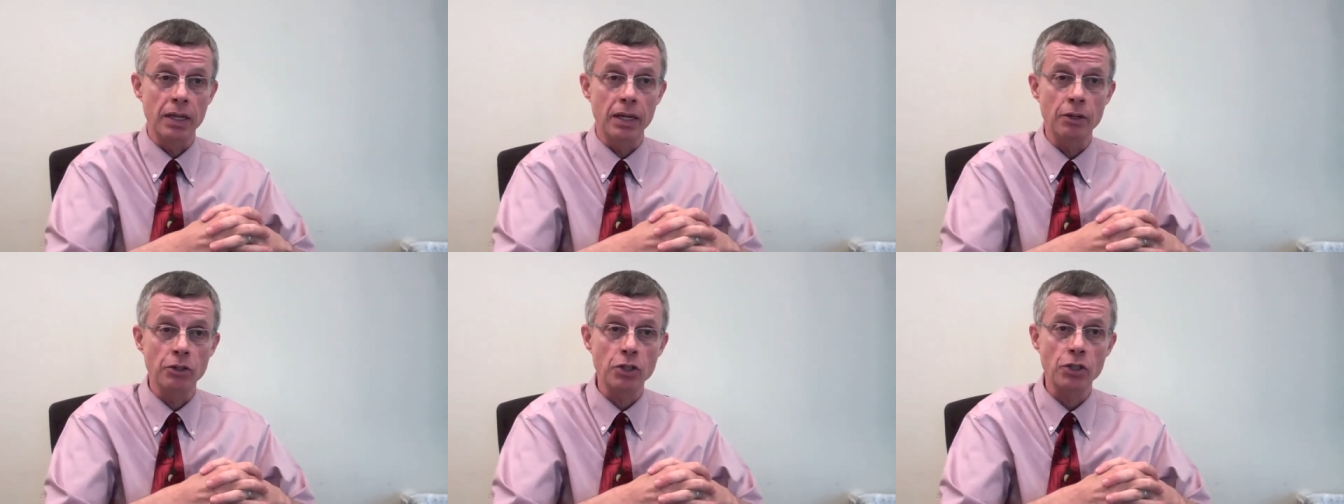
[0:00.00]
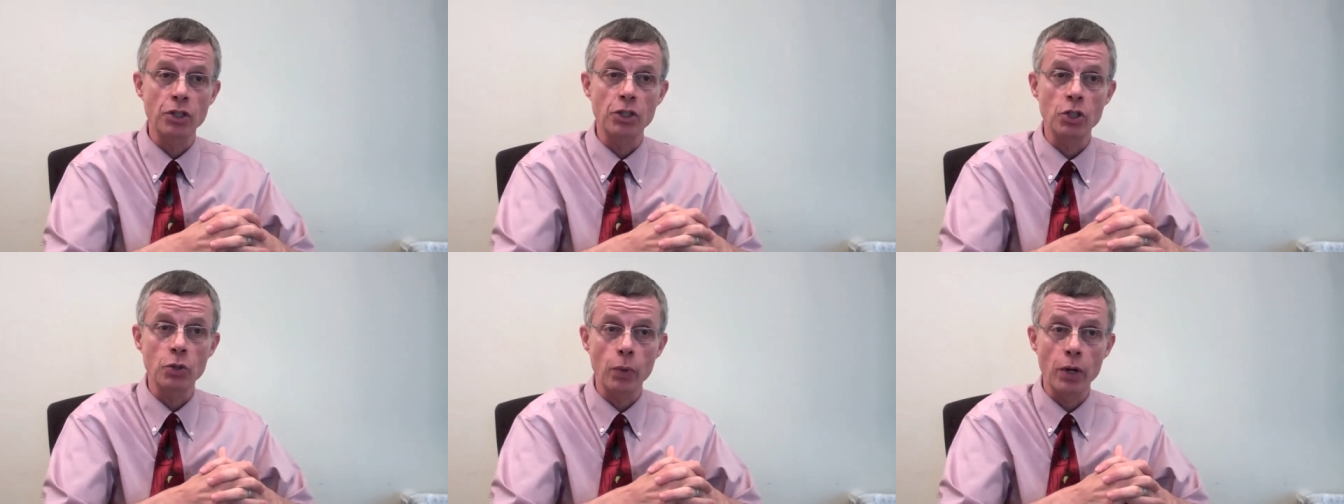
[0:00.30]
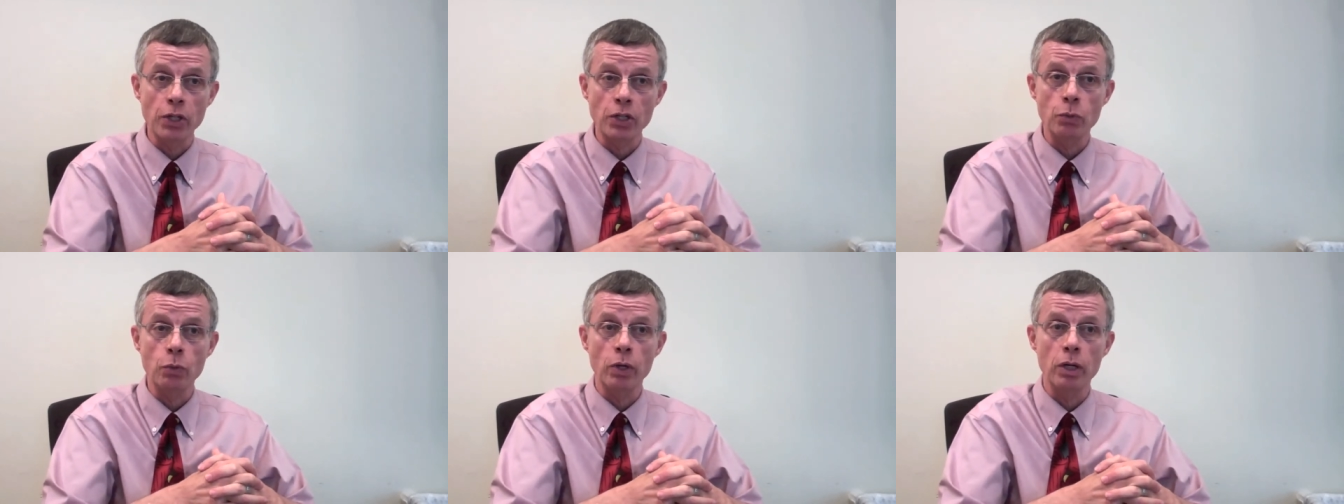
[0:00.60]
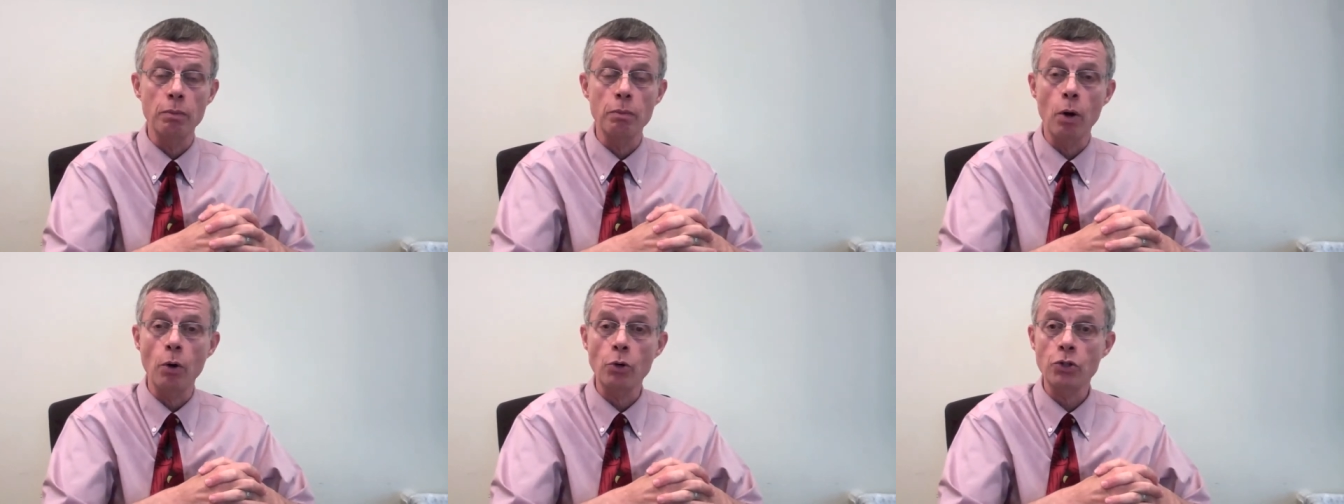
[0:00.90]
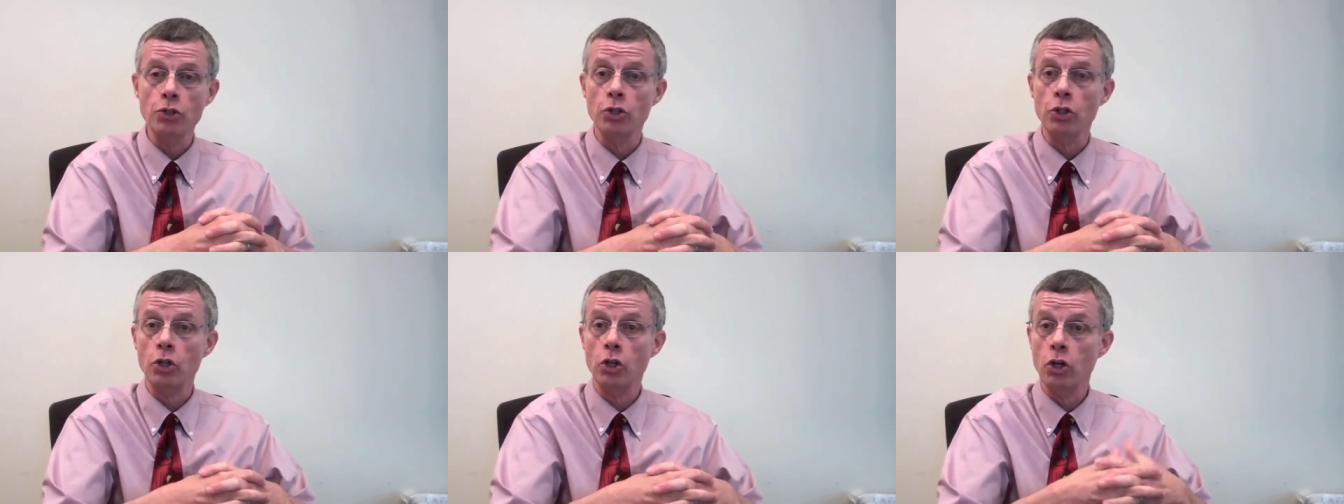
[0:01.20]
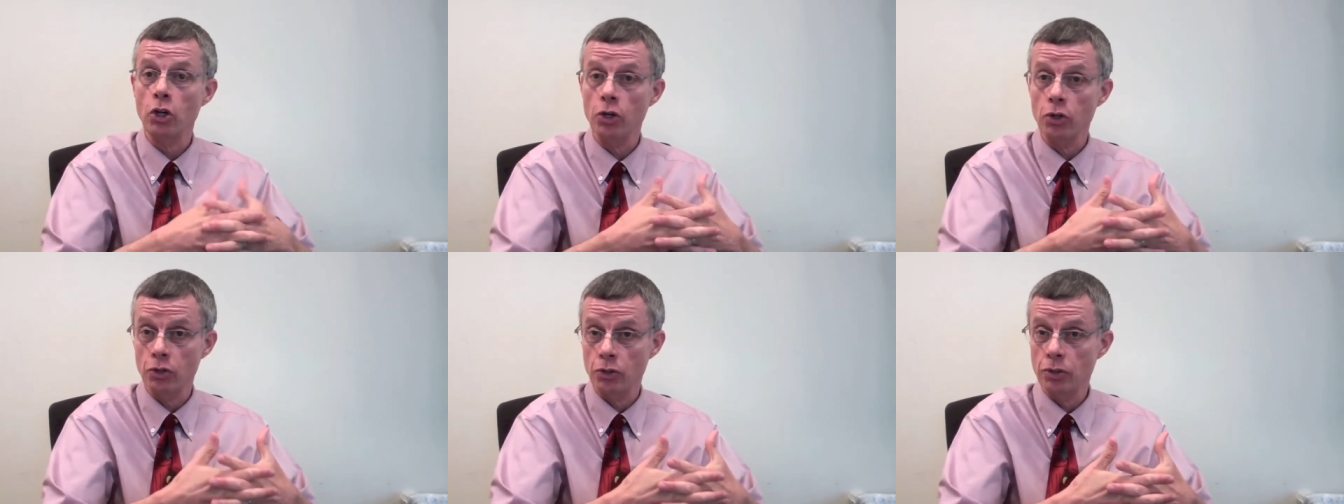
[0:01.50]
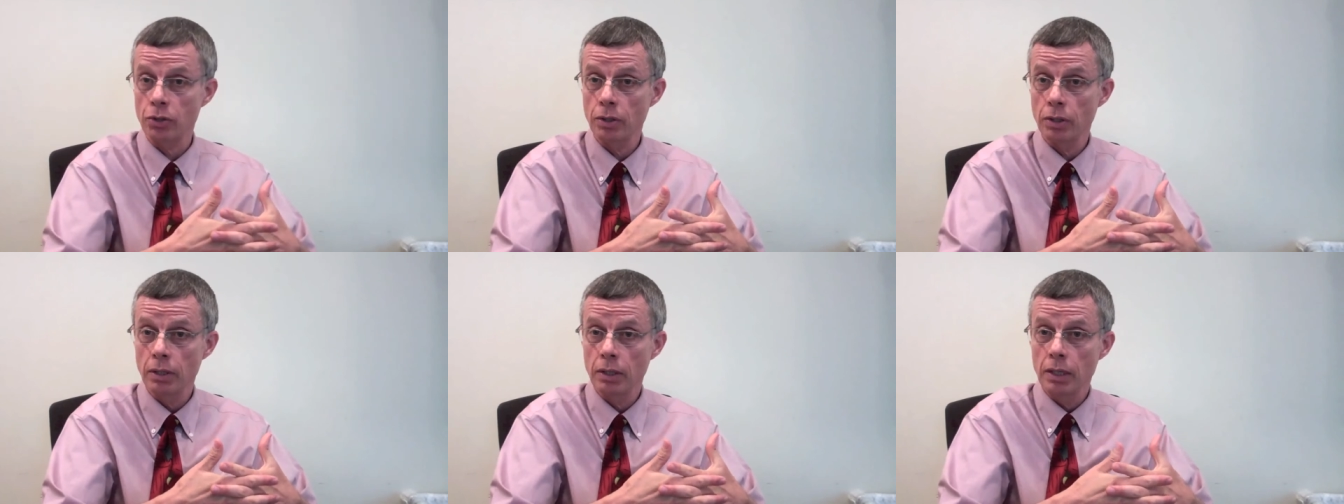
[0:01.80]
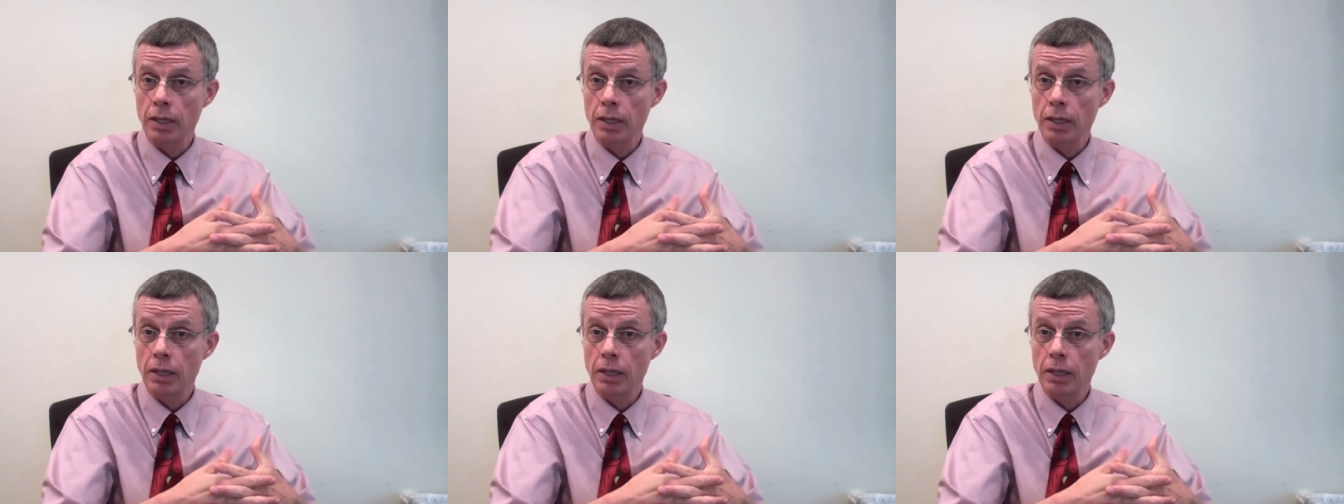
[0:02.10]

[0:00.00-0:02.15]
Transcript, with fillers: here's a situation where an emotion occurs,